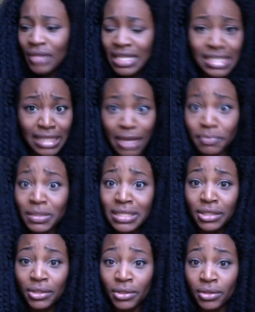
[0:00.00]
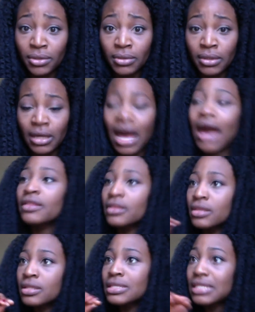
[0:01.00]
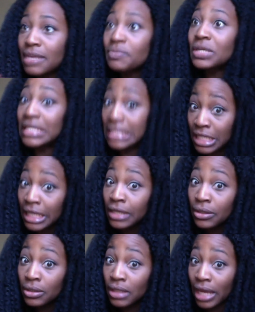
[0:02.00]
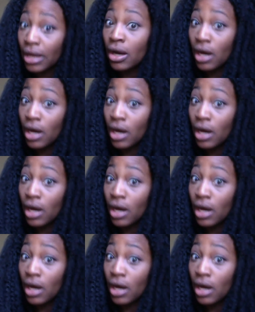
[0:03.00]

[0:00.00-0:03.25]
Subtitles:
slept until like